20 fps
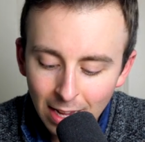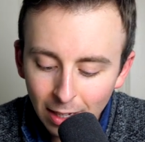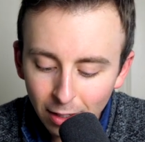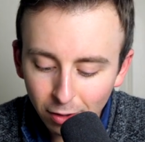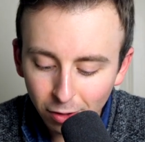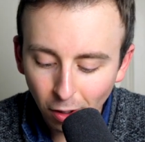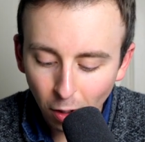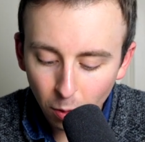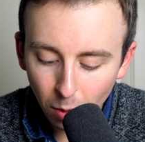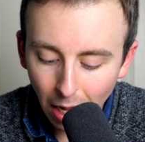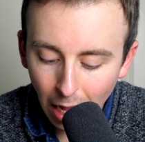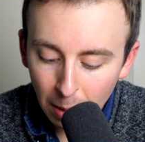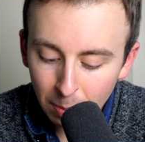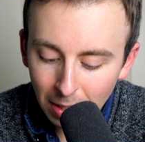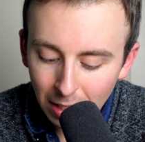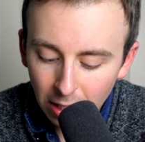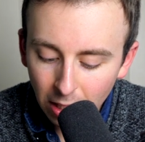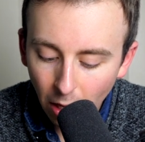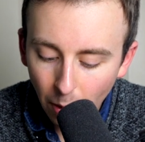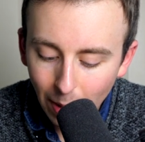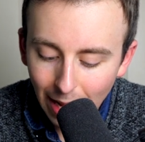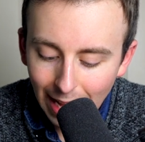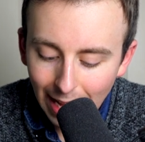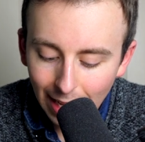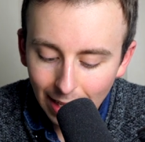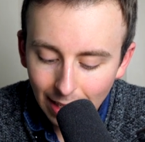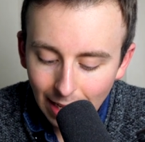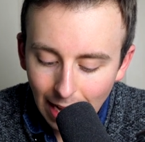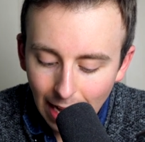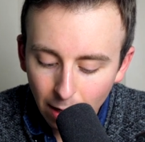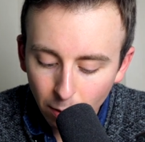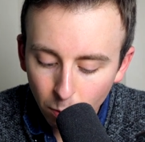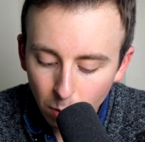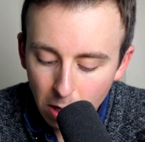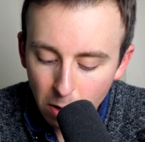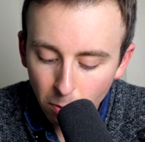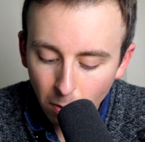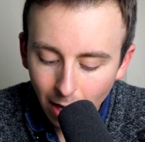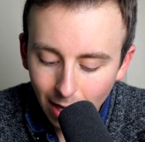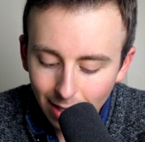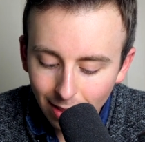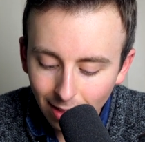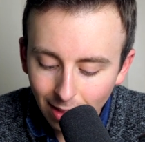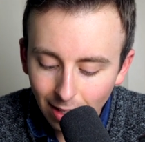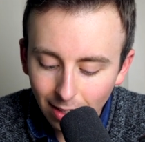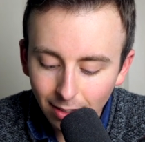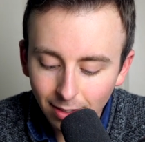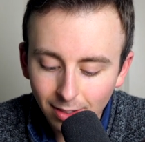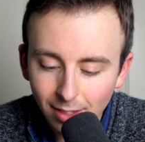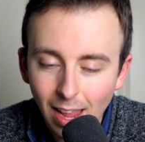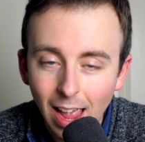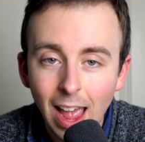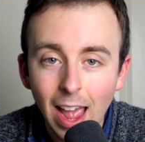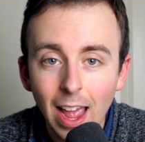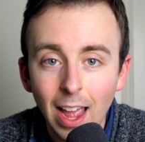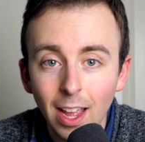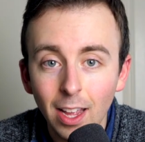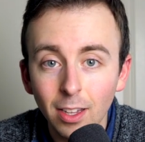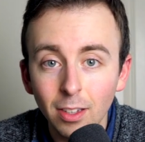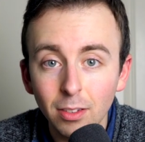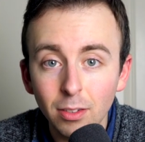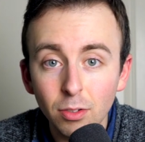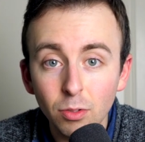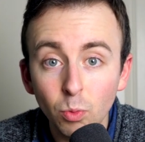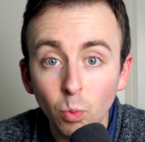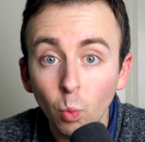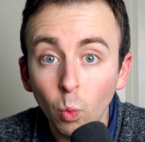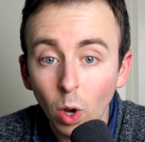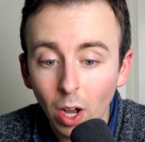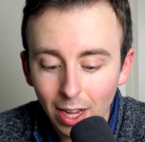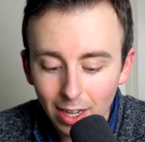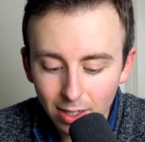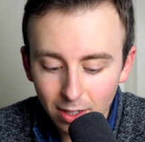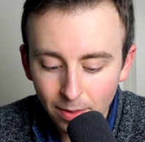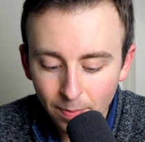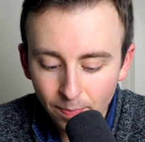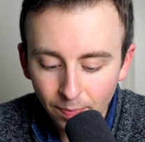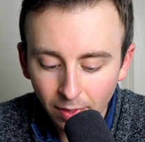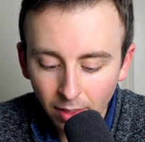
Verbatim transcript: So I'm going to go ahead and rewrite this as what?